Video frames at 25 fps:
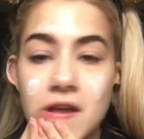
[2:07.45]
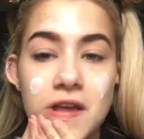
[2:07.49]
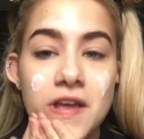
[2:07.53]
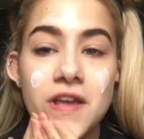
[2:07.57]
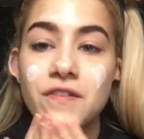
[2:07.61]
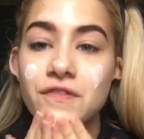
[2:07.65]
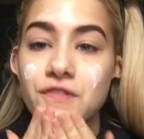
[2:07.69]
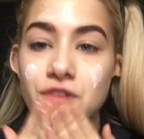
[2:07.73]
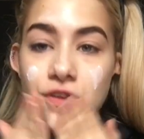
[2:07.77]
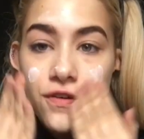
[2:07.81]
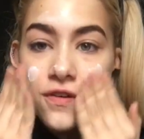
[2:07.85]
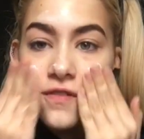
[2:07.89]

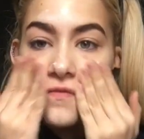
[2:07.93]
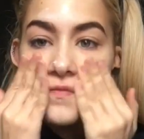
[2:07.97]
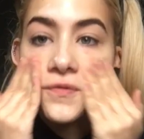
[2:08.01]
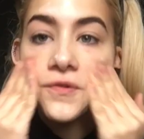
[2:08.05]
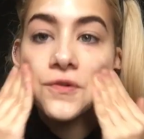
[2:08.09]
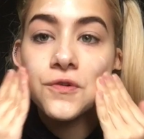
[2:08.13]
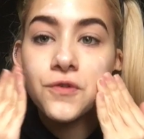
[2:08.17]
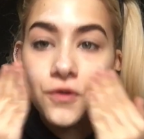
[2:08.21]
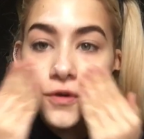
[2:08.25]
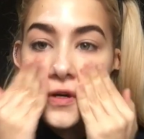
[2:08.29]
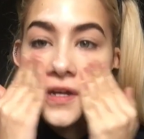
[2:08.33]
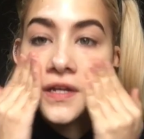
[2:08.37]
If you have
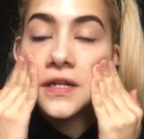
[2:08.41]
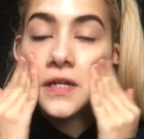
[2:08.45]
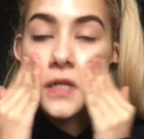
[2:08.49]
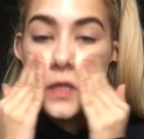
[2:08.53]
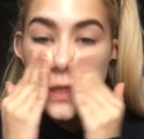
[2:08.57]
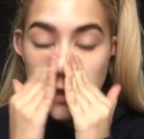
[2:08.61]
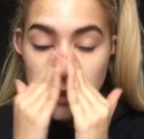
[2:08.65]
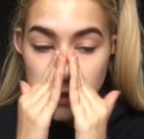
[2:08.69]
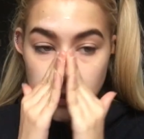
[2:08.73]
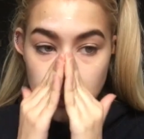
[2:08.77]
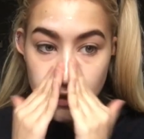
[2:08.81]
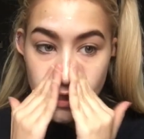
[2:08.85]
more
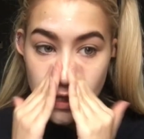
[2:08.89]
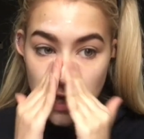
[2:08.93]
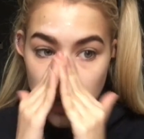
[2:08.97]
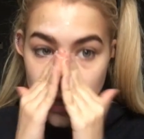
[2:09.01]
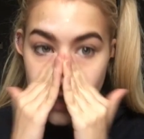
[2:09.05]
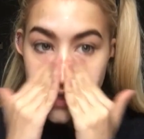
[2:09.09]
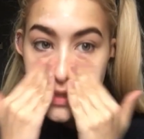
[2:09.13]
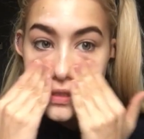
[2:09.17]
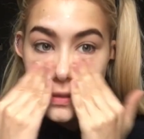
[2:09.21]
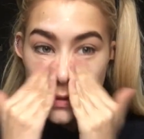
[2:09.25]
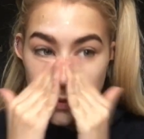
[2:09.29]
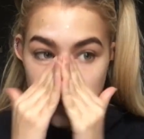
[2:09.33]
oily
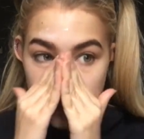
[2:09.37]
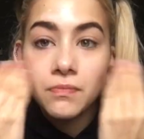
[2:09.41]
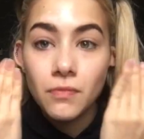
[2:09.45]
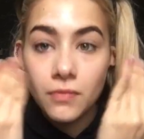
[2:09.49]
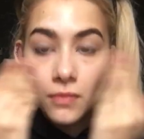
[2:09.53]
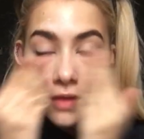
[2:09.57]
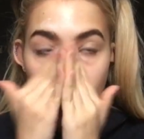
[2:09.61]
skin,